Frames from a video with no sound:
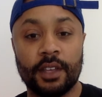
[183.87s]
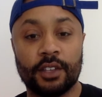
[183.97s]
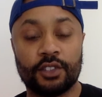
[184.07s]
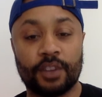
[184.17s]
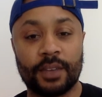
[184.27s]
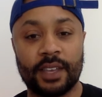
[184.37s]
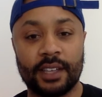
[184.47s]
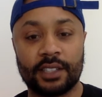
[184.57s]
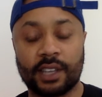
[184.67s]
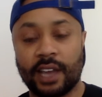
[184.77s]
And so I
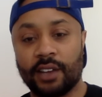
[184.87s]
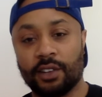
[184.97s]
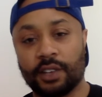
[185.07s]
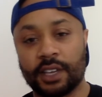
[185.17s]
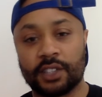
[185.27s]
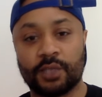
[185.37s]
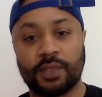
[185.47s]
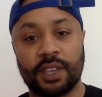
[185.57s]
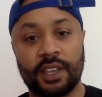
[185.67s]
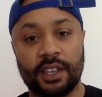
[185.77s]
began to kind of look at some
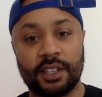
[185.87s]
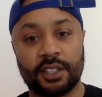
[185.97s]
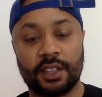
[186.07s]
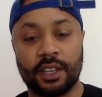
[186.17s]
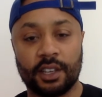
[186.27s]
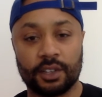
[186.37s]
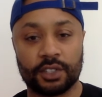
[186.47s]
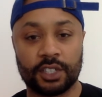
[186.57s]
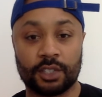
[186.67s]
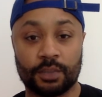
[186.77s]
things in the
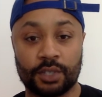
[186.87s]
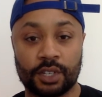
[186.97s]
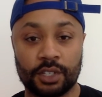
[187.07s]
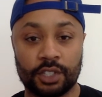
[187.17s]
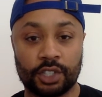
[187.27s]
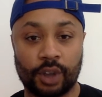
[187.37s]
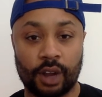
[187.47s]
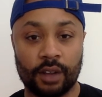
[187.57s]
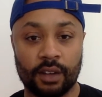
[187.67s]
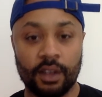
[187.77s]
ecosystem, particularly
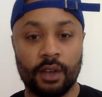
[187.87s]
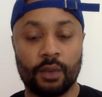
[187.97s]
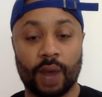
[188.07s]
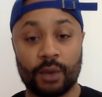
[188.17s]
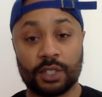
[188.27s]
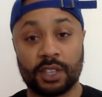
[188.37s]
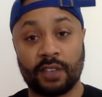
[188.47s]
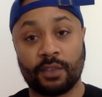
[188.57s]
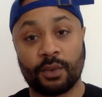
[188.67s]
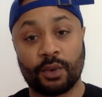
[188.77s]
Charlotte, what I was seeing
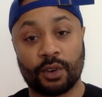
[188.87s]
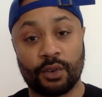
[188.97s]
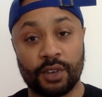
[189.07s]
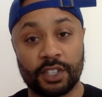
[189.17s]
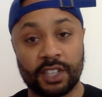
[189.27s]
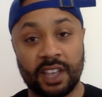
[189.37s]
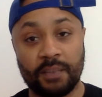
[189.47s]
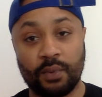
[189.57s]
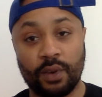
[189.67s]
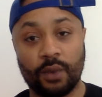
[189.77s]
from a recruiting
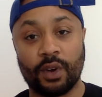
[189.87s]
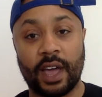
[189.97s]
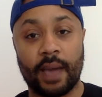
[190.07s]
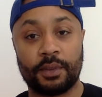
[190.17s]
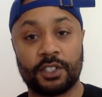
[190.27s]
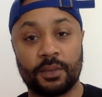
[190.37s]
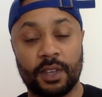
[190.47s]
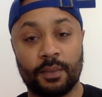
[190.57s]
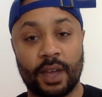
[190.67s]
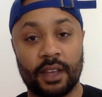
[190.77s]
standpoint, what happened to
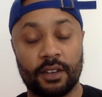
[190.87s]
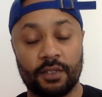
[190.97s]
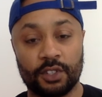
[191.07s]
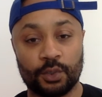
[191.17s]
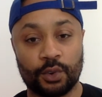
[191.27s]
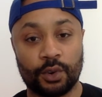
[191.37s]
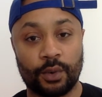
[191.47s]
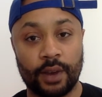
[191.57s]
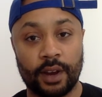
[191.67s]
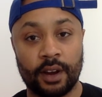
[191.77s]
me in my individual
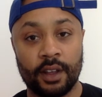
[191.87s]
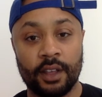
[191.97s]
career,